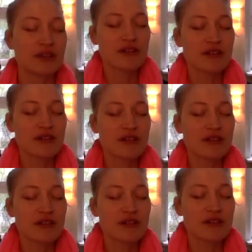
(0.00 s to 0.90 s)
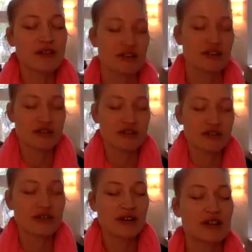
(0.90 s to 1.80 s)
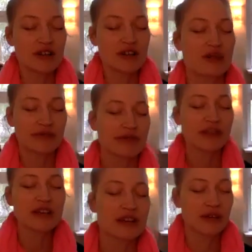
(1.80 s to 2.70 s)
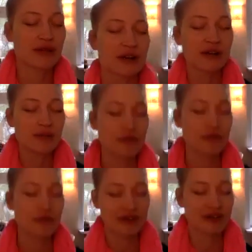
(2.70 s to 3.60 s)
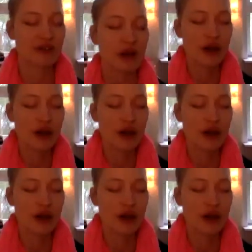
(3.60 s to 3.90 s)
the vibration reaching your feet and your hip joints,